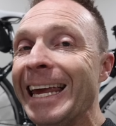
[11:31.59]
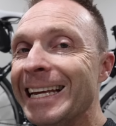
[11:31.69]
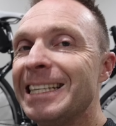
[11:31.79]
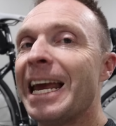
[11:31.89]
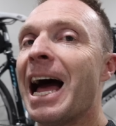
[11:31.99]

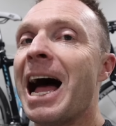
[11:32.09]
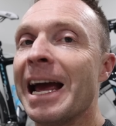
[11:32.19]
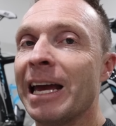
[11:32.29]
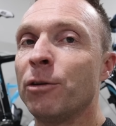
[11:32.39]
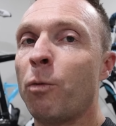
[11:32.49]
is a
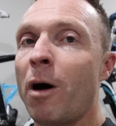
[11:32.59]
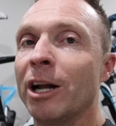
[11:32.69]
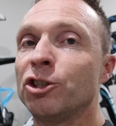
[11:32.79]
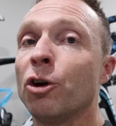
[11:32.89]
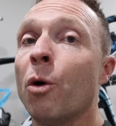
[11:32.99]
high-end
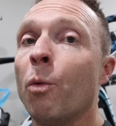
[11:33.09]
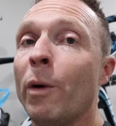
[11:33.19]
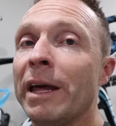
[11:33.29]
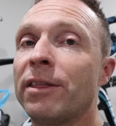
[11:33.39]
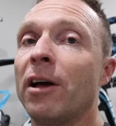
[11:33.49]
watch
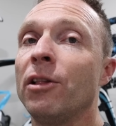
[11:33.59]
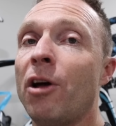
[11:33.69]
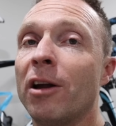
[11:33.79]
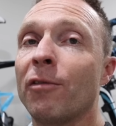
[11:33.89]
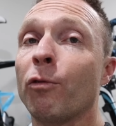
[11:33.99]
with a
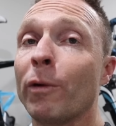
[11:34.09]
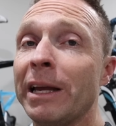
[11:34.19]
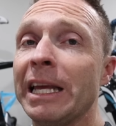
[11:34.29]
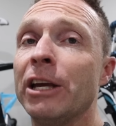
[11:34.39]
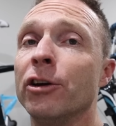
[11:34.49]
lot of
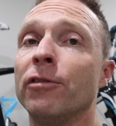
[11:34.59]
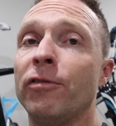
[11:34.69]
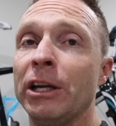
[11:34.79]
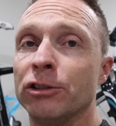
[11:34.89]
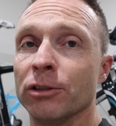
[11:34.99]
really good
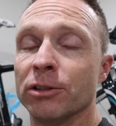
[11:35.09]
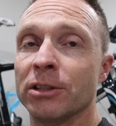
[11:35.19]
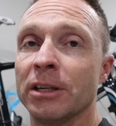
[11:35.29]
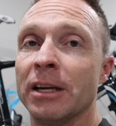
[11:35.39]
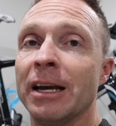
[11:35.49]

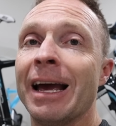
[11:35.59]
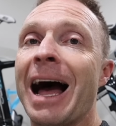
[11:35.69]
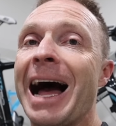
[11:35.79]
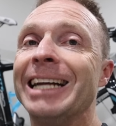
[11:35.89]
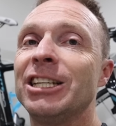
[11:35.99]
features.
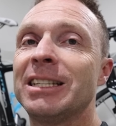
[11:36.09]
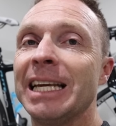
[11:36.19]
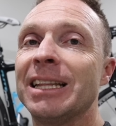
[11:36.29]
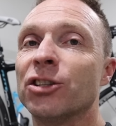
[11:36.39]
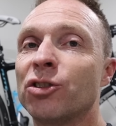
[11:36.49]
I just
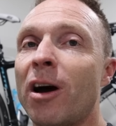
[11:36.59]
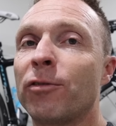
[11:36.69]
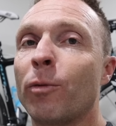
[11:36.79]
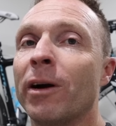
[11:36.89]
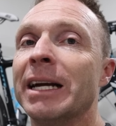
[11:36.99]
think the
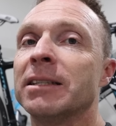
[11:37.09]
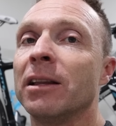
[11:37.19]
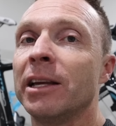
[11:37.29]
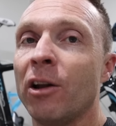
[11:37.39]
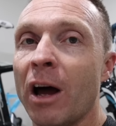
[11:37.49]
software is a
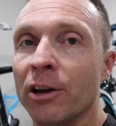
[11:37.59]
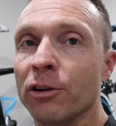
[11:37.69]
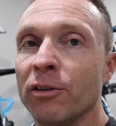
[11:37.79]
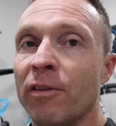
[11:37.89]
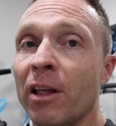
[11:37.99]
little
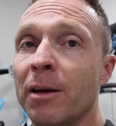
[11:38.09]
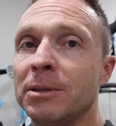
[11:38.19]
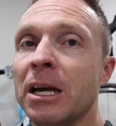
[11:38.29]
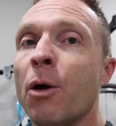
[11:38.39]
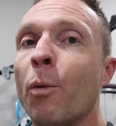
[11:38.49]

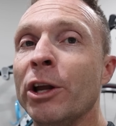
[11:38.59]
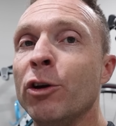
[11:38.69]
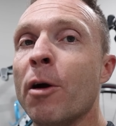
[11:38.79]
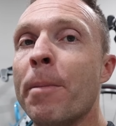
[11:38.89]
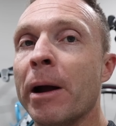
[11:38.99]
underdeveloped when you
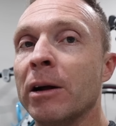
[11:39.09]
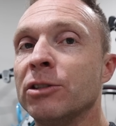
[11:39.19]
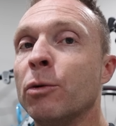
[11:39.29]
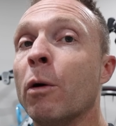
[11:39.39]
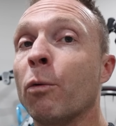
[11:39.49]
compare it
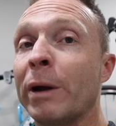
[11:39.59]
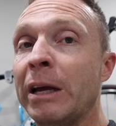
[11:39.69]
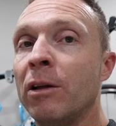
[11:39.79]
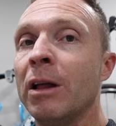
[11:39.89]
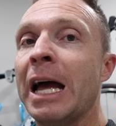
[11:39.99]
to a
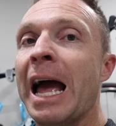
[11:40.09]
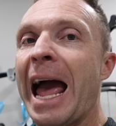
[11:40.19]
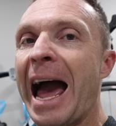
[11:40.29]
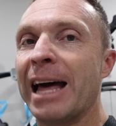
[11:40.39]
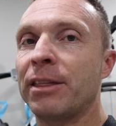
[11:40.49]
real
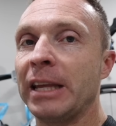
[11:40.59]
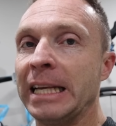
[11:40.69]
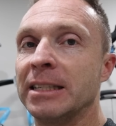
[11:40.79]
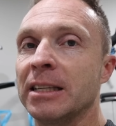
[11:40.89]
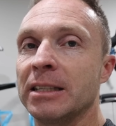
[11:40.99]

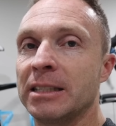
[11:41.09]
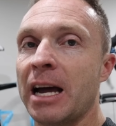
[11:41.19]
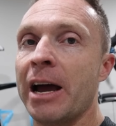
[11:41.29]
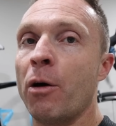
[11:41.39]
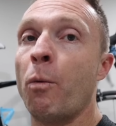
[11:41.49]
athlete's
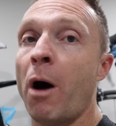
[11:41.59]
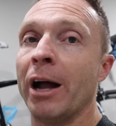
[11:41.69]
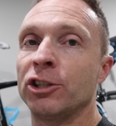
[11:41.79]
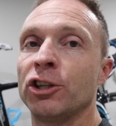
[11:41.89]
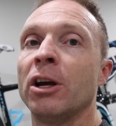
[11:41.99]
style
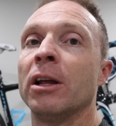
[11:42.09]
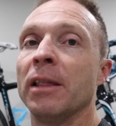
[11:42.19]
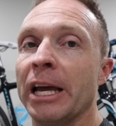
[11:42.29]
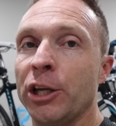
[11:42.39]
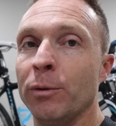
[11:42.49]
watch
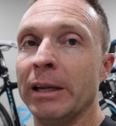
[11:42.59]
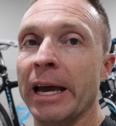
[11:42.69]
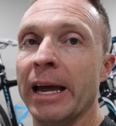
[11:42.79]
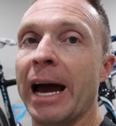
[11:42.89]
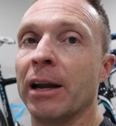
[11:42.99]
like you would
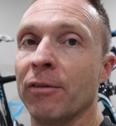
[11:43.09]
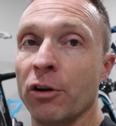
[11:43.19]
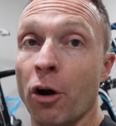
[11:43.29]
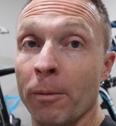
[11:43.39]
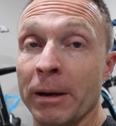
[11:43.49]
get out of a
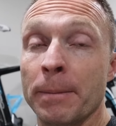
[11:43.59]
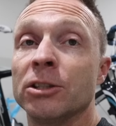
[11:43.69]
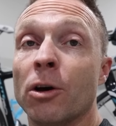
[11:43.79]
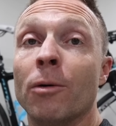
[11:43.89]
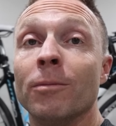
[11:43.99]
Garmin.
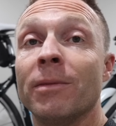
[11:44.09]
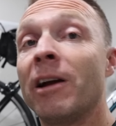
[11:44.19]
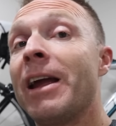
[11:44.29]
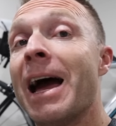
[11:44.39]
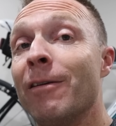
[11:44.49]
So there
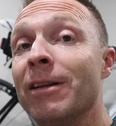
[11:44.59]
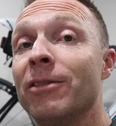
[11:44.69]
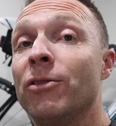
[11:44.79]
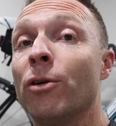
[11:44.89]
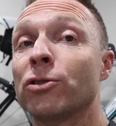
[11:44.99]
you have
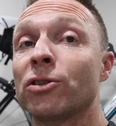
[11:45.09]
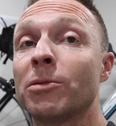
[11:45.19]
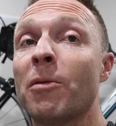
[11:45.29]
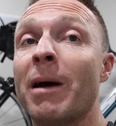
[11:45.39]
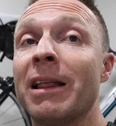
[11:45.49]
it. Those are
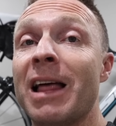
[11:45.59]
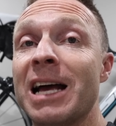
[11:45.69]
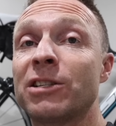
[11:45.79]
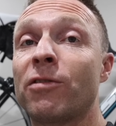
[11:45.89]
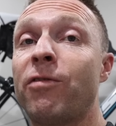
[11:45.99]
some of my
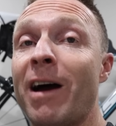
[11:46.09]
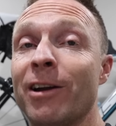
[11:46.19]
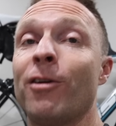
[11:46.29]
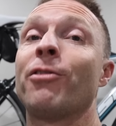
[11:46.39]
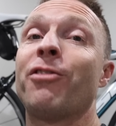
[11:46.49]
last
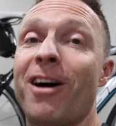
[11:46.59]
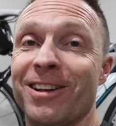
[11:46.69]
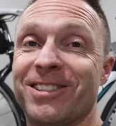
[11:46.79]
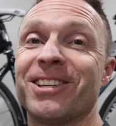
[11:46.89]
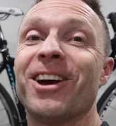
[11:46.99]
final thoughts